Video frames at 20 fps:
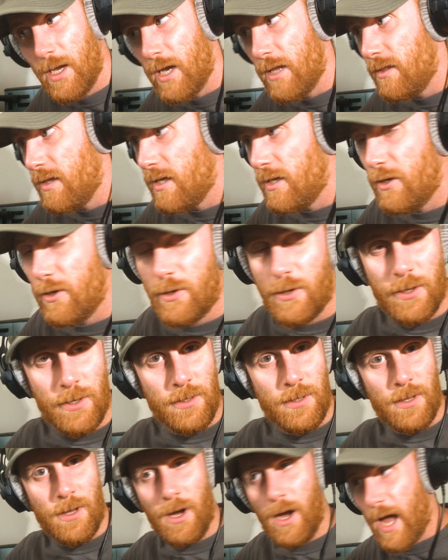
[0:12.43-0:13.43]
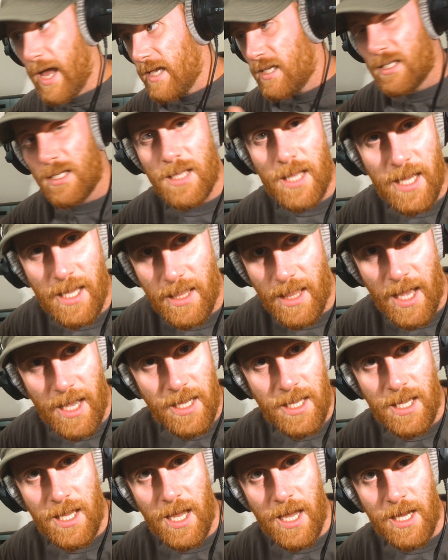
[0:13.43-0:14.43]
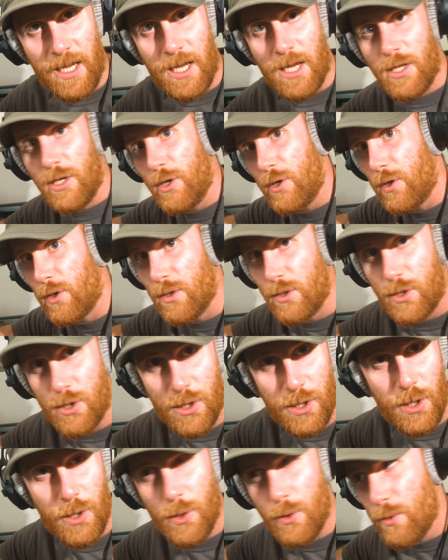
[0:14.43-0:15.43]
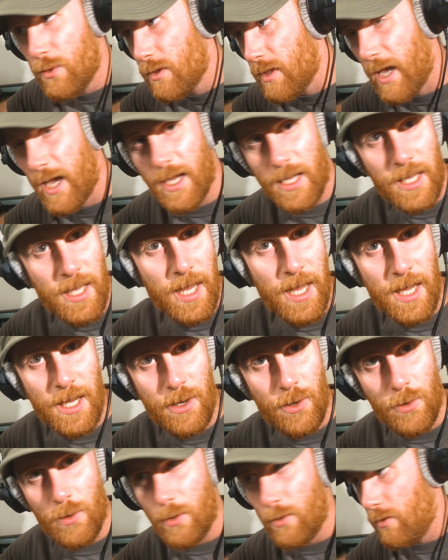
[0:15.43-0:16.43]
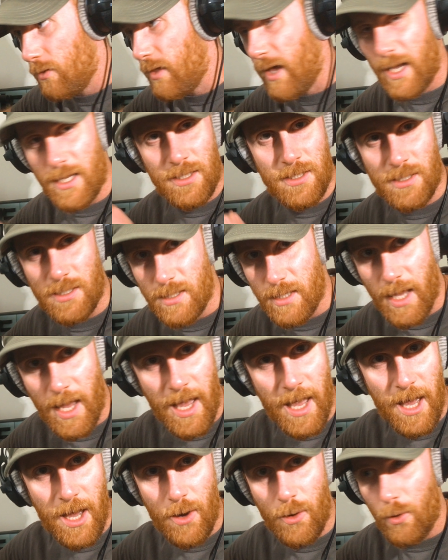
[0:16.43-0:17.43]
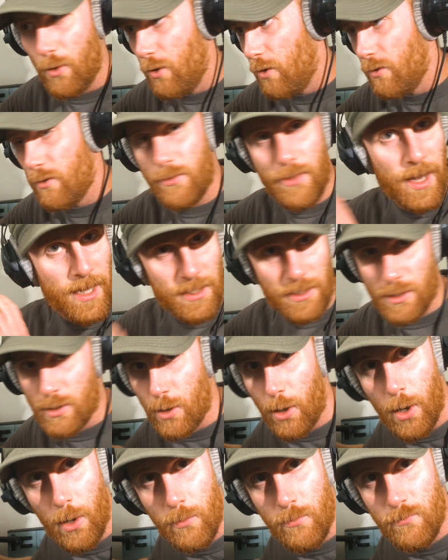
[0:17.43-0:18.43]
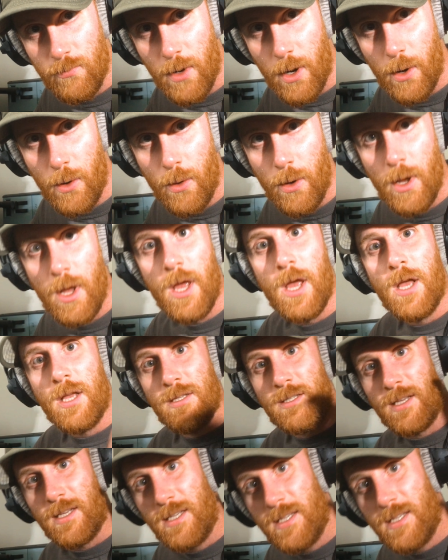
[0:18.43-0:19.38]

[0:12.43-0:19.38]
and then you can isolate that kick and you can tune that kick or that snare or that tom roll to